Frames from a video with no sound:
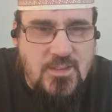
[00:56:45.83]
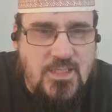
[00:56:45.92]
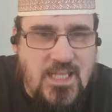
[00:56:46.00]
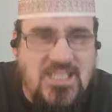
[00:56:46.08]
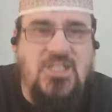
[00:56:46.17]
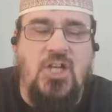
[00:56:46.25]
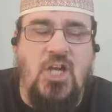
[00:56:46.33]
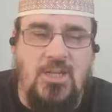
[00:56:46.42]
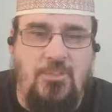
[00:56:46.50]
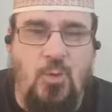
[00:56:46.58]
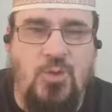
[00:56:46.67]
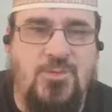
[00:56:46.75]
That's
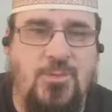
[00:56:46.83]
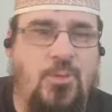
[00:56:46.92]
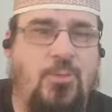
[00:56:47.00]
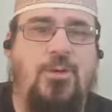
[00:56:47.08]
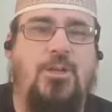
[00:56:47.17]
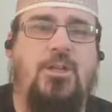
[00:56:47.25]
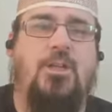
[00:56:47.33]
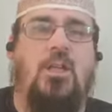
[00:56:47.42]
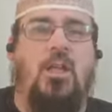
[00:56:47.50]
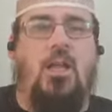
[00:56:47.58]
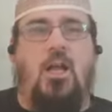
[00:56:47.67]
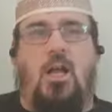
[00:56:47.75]
entirely plausible.
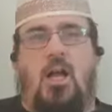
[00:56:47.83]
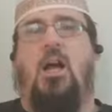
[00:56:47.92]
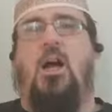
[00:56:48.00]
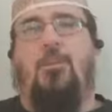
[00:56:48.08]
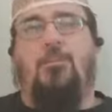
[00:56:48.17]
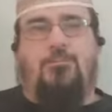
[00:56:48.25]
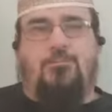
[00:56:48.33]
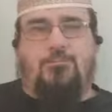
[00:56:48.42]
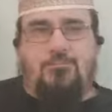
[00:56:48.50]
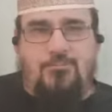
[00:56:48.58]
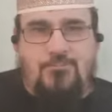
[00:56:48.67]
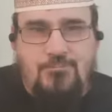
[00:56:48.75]
Um,
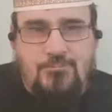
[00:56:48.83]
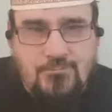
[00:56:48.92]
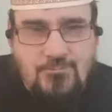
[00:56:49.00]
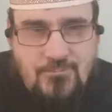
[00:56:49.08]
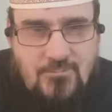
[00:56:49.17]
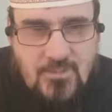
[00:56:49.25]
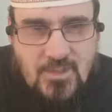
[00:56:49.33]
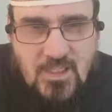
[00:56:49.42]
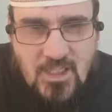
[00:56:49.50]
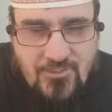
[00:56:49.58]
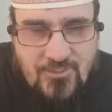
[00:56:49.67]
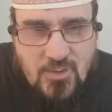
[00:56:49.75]

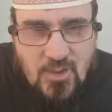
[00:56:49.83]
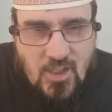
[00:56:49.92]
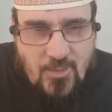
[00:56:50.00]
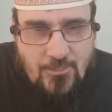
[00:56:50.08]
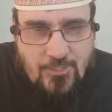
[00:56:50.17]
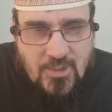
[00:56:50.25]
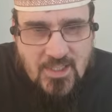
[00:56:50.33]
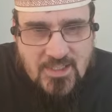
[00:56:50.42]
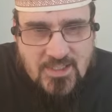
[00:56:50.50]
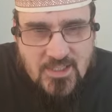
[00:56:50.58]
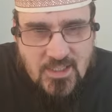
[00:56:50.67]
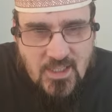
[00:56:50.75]
if you can't pray
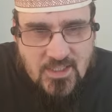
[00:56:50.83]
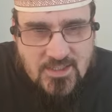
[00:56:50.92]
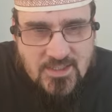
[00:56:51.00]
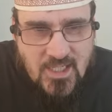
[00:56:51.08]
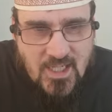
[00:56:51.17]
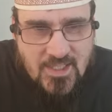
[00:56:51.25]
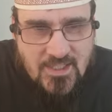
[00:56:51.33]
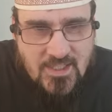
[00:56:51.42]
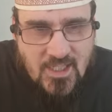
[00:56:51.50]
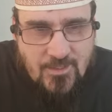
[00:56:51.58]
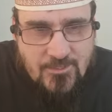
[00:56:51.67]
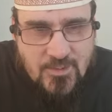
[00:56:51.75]
Salah standing
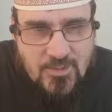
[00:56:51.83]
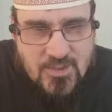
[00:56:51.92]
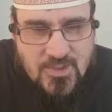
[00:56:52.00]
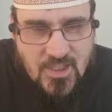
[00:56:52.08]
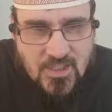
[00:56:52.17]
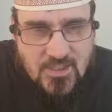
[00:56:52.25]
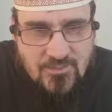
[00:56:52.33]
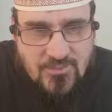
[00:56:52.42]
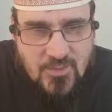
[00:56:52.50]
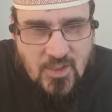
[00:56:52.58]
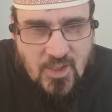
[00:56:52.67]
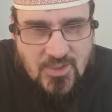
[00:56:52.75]
up, you sit. If
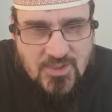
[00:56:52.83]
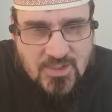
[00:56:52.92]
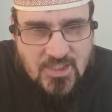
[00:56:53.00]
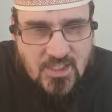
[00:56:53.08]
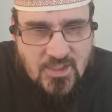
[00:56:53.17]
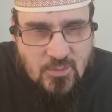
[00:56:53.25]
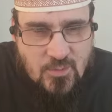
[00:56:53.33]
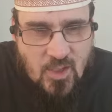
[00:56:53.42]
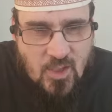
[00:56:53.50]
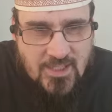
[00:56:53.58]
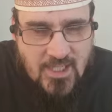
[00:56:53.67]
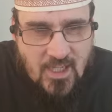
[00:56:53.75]
you can't sit, you
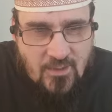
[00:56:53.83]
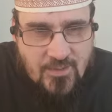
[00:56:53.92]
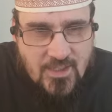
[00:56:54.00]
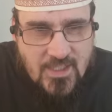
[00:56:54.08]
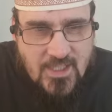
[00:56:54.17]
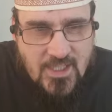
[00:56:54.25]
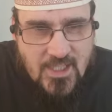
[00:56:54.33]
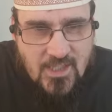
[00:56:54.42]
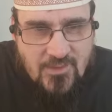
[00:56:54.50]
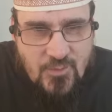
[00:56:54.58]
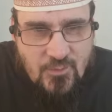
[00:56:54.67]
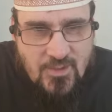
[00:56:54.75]
lie down.
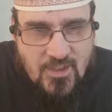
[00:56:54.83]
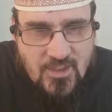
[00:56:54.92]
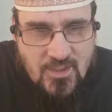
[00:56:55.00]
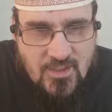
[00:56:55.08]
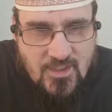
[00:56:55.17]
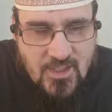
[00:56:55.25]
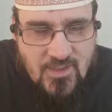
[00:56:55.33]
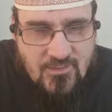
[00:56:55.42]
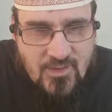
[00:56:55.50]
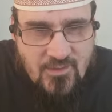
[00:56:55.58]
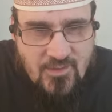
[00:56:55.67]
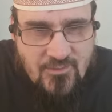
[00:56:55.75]
If you're in a,
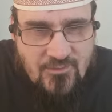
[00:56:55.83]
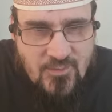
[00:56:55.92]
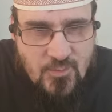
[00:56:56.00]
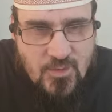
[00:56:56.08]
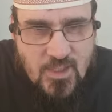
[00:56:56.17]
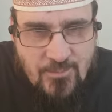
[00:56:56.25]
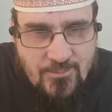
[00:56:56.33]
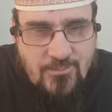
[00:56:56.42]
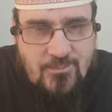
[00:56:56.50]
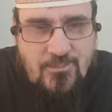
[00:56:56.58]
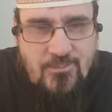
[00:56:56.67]
if you come,